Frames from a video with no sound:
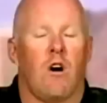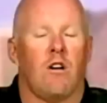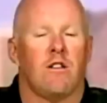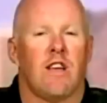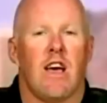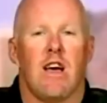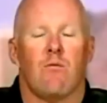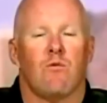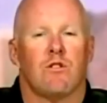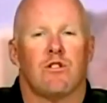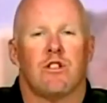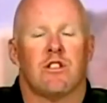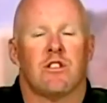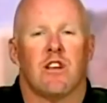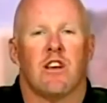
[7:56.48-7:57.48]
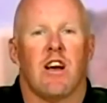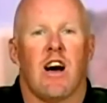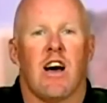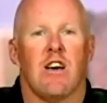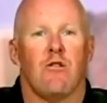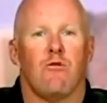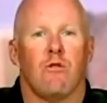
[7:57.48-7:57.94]
Well, Dan was just a
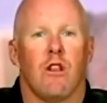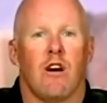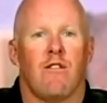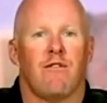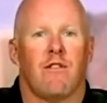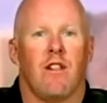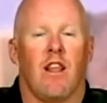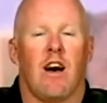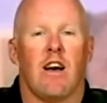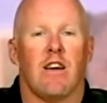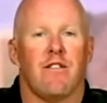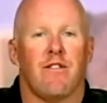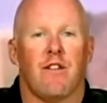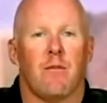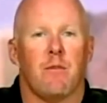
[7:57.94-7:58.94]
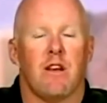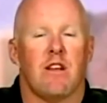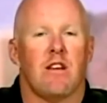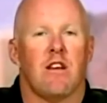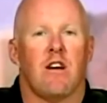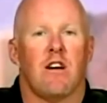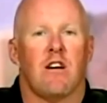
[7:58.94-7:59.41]
guy who loved life. I
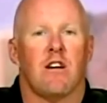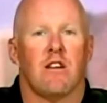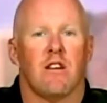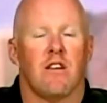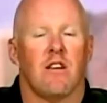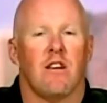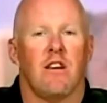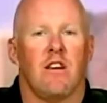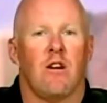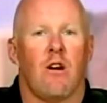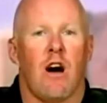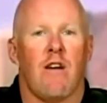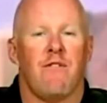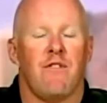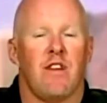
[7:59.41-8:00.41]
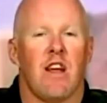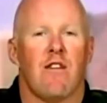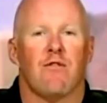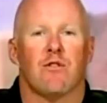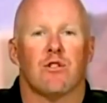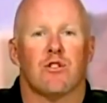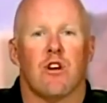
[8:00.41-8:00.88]
mean, uh, you know, I've
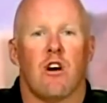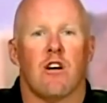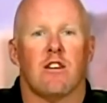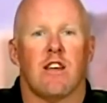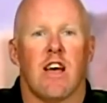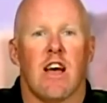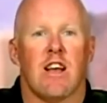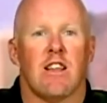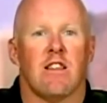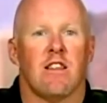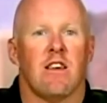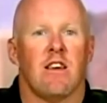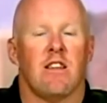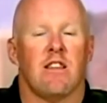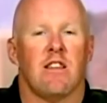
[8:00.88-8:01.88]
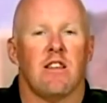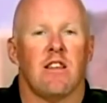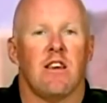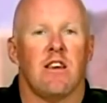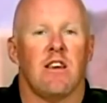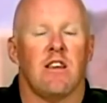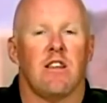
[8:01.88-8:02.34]
never saw Dan in, in
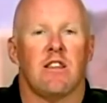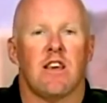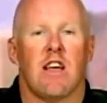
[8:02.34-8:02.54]
the